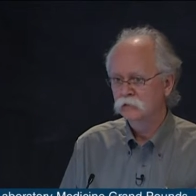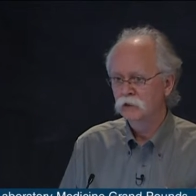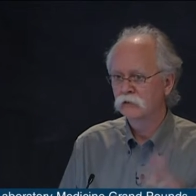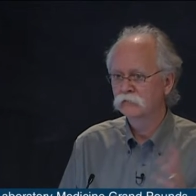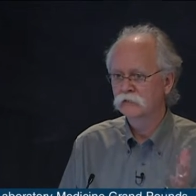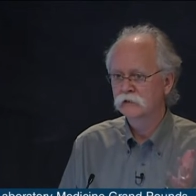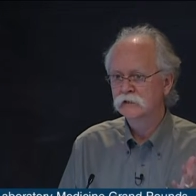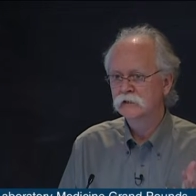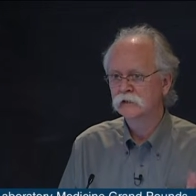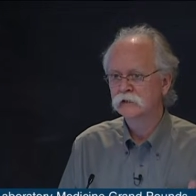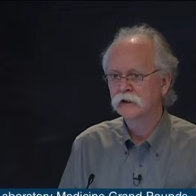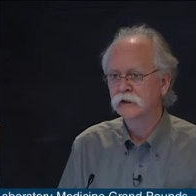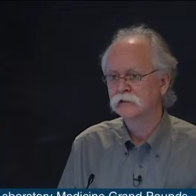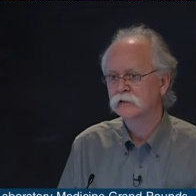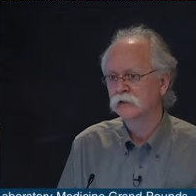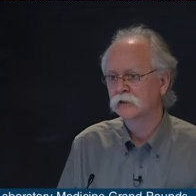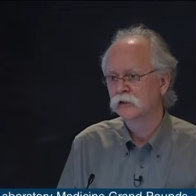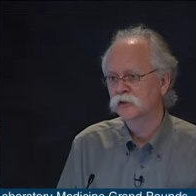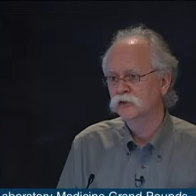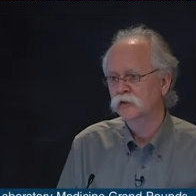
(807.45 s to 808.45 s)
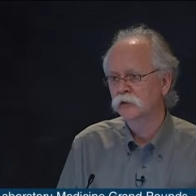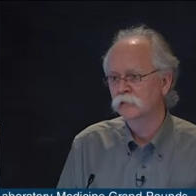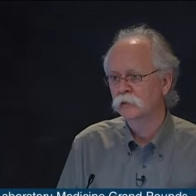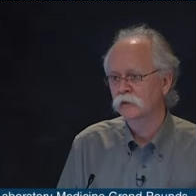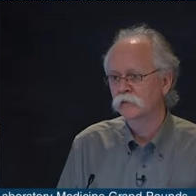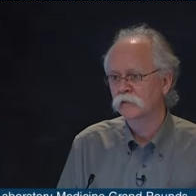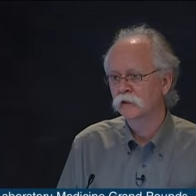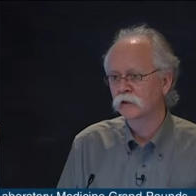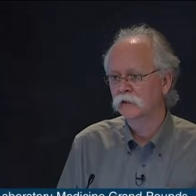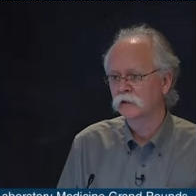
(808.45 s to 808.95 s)
obviously that's a
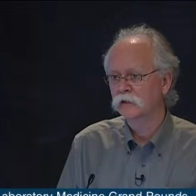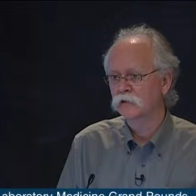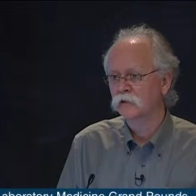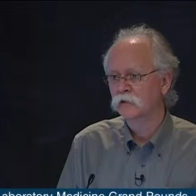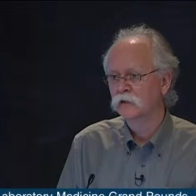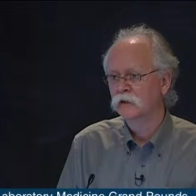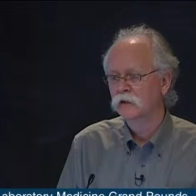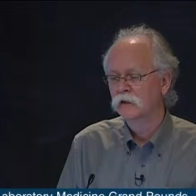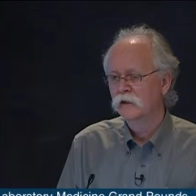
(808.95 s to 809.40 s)
legitimate thing to do.